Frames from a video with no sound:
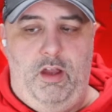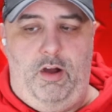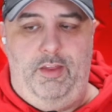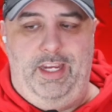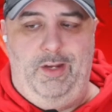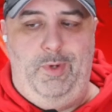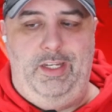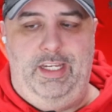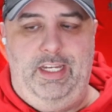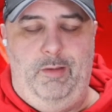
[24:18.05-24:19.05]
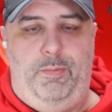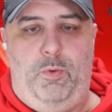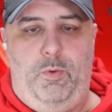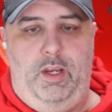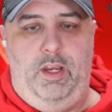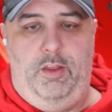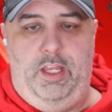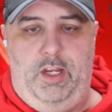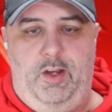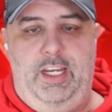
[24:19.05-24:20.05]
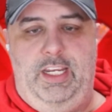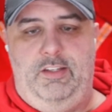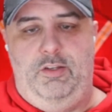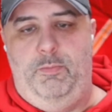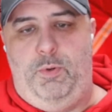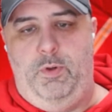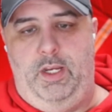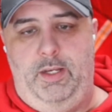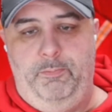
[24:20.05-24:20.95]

Are they going to get to a point